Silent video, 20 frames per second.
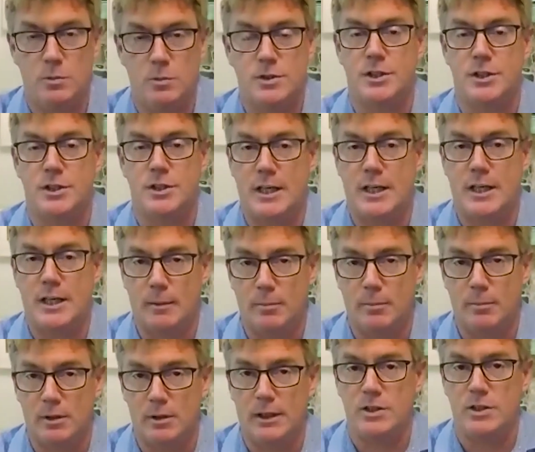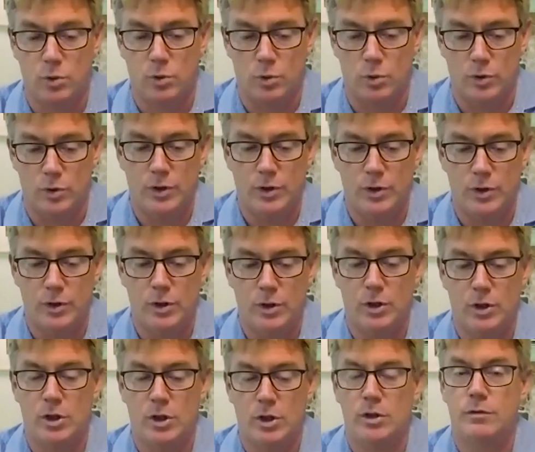Territory was a double-edged
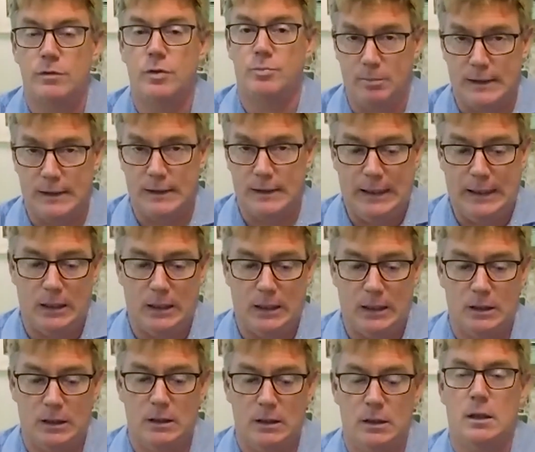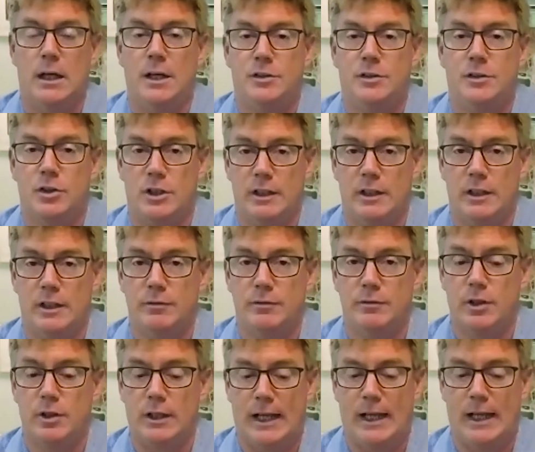sword for people here. It
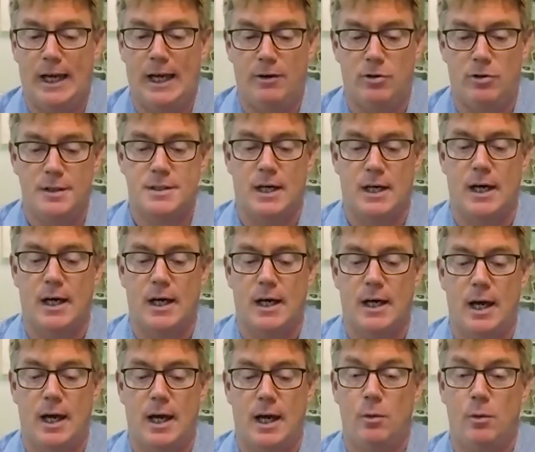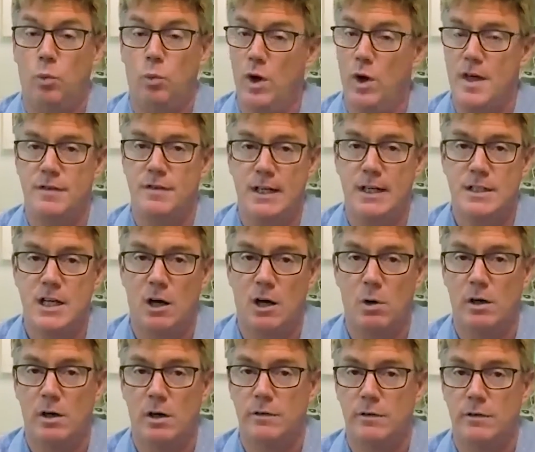delivered land rights and with that a
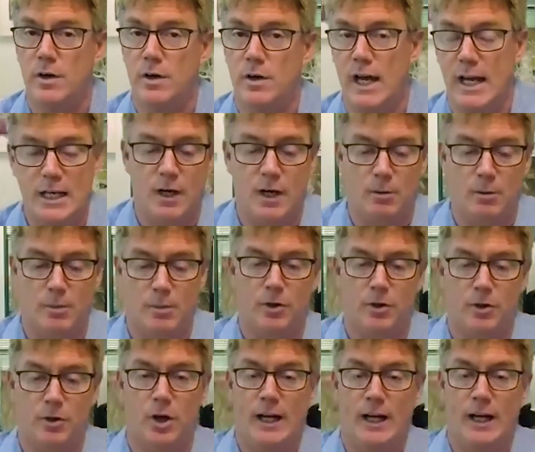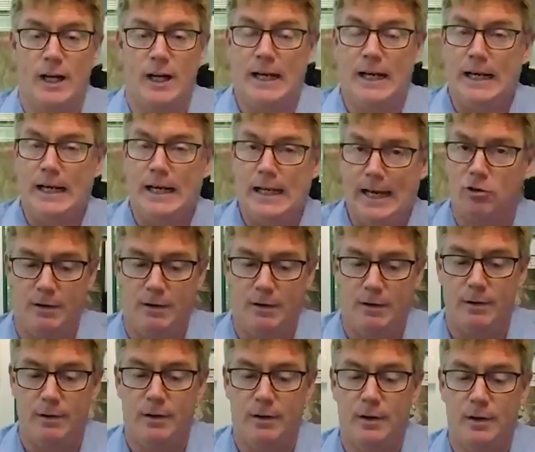veto over any development on any land
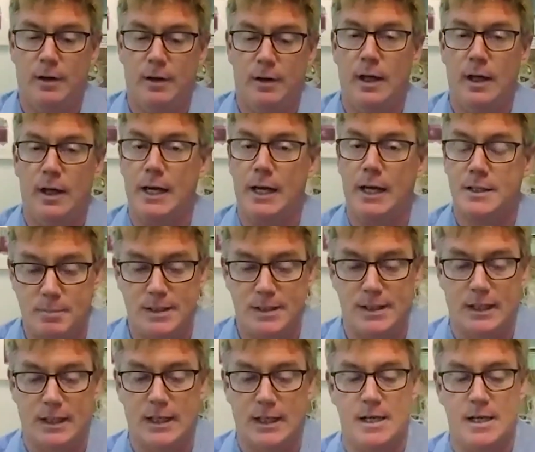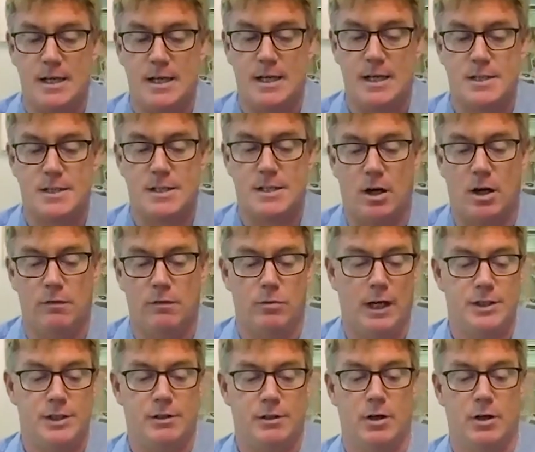granted, except in the case of
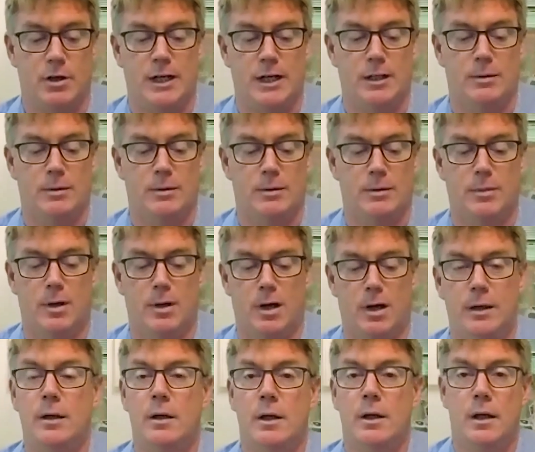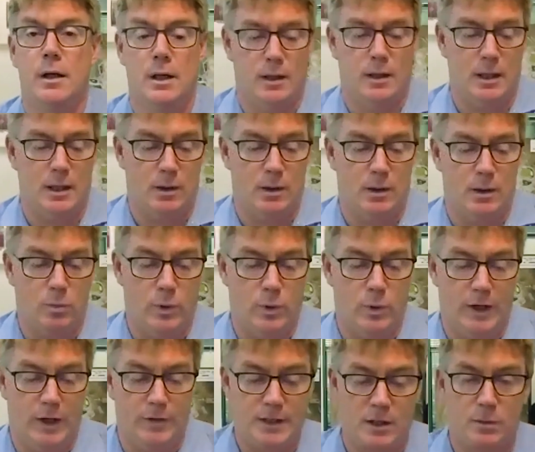the Ranger uranium mine, where
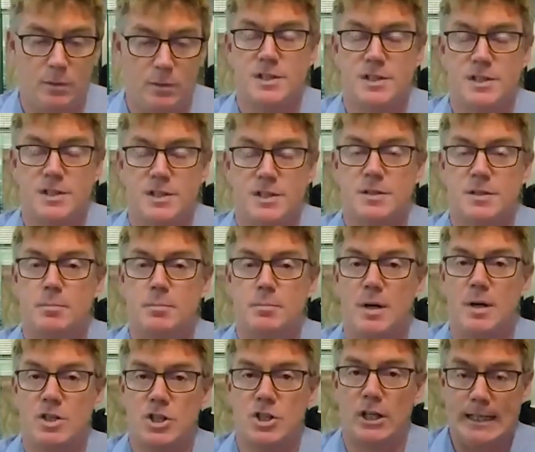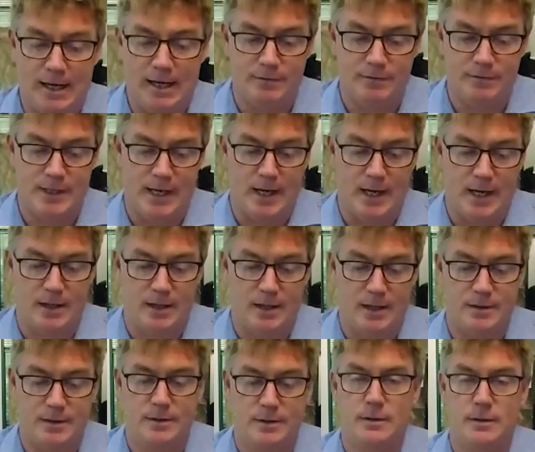the veto was especially carved out
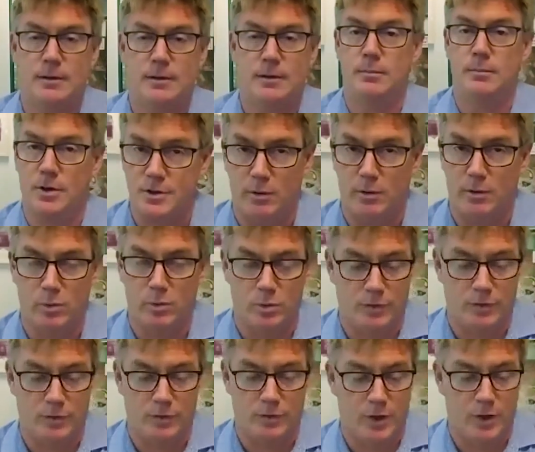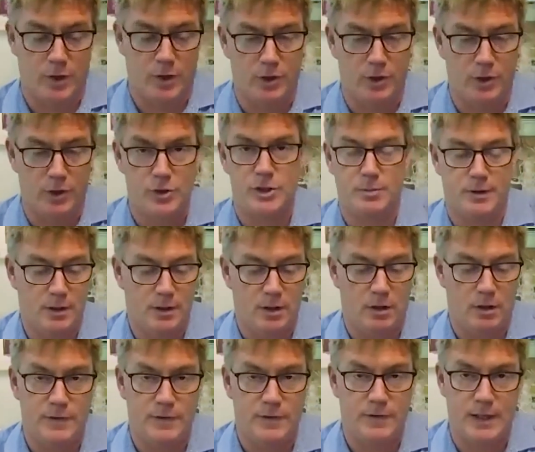because of the Commonwealth ownership
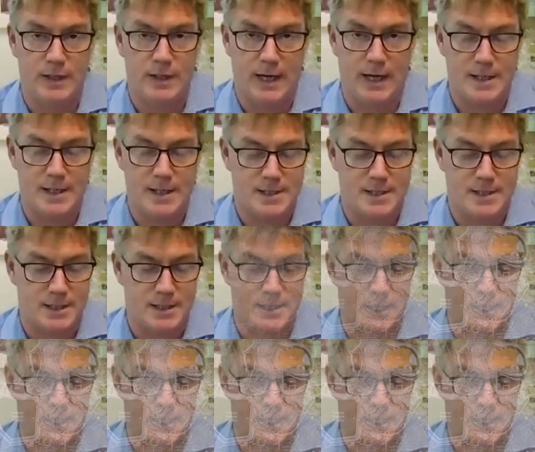of the asset.